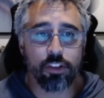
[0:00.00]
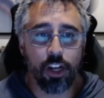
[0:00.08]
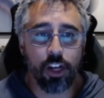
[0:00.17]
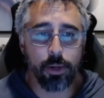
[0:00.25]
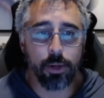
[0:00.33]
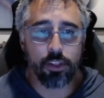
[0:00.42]

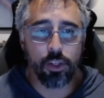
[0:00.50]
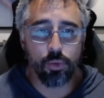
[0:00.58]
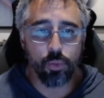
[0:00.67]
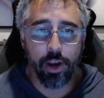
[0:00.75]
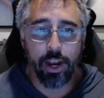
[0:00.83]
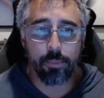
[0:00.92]
talk about the
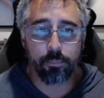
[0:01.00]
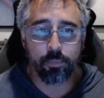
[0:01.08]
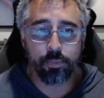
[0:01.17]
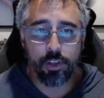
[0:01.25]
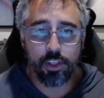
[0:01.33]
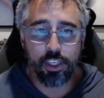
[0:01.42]
Ram
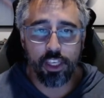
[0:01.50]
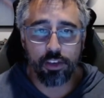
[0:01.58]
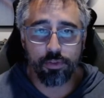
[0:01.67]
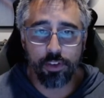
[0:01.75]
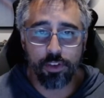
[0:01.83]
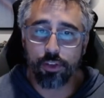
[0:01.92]
E
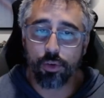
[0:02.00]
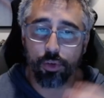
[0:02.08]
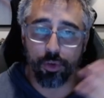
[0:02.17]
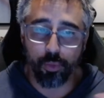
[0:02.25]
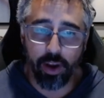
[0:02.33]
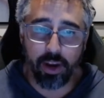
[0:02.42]
V, or
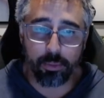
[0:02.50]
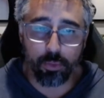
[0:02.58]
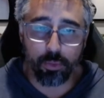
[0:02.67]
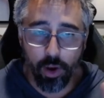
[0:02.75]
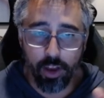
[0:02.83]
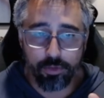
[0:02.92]
the Ram
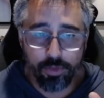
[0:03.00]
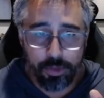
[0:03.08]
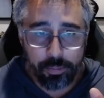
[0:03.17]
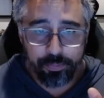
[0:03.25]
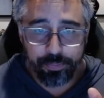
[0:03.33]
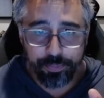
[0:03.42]
Rev.
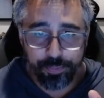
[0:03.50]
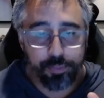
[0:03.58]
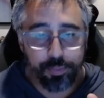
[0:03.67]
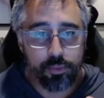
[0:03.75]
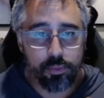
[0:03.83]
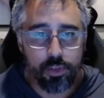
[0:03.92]

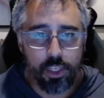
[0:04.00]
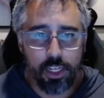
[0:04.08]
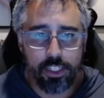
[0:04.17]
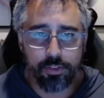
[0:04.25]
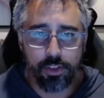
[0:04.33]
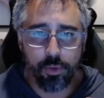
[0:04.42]
I
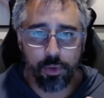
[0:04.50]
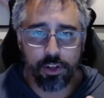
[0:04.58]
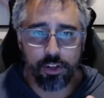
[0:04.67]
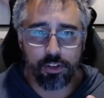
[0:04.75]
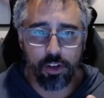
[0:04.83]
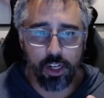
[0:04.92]
definitely wanted
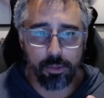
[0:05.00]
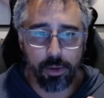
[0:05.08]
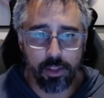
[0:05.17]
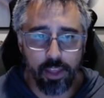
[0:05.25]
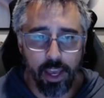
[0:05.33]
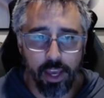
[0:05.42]
to talk
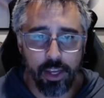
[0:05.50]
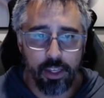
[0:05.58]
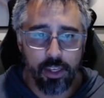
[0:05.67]
about that